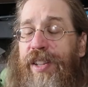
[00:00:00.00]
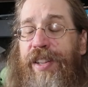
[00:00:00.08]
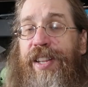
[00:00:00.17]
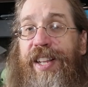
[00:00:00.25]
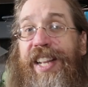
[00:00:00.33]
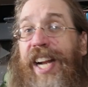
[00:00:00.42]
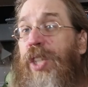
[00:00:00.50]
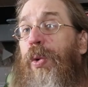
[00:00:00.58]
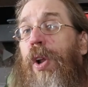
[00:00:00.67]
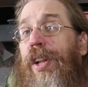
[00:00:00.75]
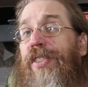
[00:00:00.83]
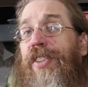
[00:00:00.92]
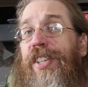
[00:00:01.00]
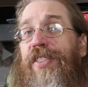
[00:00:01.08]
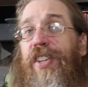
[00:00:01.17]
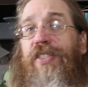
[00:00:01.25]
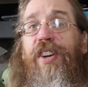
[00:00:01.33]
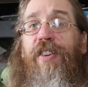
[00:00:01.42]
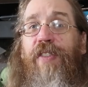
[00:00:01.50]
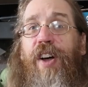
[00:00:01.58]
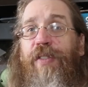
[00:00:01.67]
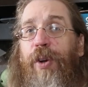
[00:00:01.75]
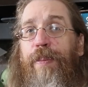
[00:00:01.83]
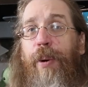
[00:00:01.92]
The next one on this list doesn't
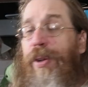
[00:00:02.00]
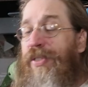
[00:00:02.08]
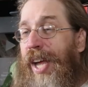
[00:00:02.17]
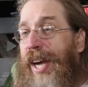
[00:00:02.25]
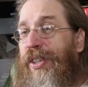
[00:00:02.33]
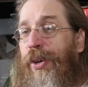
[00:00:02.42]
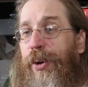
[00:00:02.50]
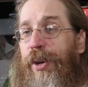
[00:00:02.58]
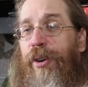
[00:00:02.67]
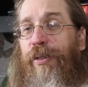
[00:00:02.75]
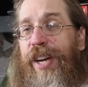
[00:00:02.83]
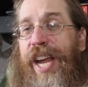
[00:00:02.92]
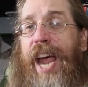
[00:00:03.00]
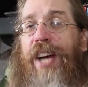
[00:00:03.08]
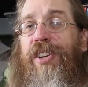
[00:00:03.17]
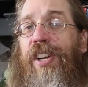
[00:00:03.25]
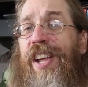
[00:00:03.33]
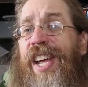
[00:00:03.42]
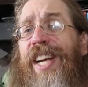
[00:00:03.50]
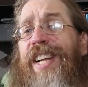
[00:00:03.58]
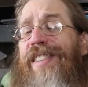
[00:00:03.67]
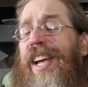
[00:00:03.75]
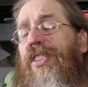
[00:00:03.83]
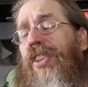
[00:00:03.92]
involve your bonus action or your reaction.
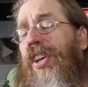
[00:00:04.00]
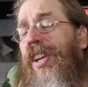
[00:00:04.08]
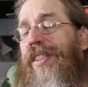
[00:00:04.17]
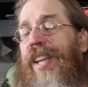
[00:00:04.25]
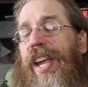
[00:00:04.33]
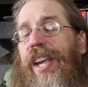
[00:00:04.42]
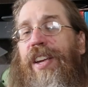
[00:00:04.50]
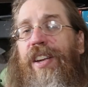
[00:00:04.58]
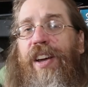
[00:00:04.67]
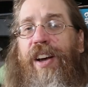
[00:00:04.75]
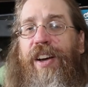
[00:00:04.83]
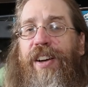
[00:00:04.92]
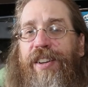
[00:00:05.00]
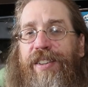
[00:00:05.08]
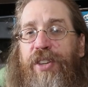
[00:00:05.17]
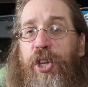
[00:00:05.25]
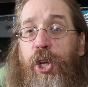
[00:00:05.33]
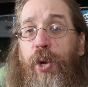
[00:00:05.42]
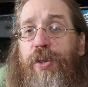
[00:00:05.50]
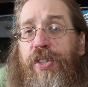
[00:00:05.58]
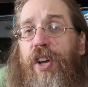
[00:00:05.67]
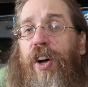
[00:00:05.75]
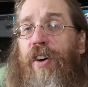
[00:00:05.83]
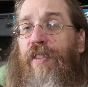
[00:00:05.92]
It's actually going to take uh, use
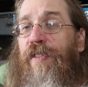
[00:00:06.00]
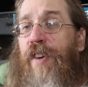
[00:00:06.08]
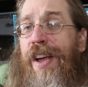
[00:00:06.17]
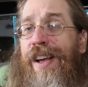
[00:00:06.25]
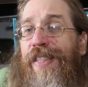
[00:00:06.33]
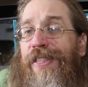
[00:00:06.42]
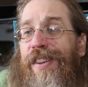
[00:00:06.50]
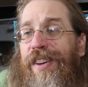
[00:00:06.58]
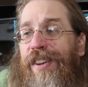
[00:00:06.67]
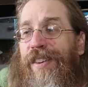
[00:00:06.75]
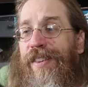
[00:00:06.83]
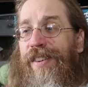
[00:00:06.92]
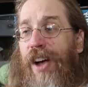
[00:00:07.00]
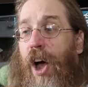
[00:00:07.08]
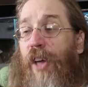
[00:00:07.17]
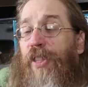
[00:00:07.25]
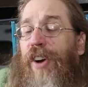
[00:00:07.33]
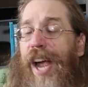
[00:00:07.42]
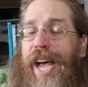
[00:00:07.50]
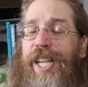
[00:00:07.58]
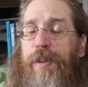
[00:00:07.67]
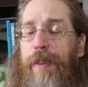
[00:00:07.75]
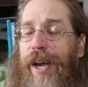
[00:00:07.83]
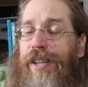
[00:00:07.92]
of the other
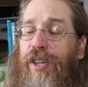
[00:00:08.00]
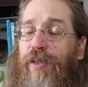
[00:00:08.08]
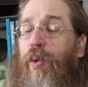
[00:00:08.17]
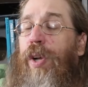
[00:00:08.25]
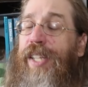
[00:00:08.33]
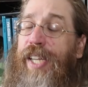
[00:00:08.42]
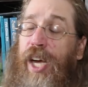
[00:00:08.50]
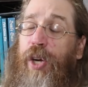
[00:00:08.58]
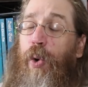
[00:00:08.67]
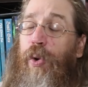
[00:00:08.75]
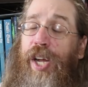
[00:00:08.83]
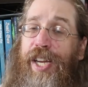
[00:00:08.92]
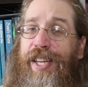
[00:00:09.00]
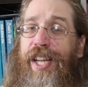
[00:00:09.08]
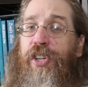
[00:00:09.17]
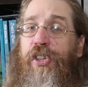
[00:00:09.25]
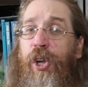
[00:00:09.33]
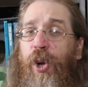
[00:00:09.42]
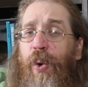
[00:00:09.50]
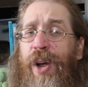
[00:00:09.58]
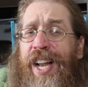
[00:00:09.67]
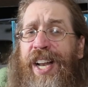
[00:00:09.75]
aspect of what the Echo Knight can do,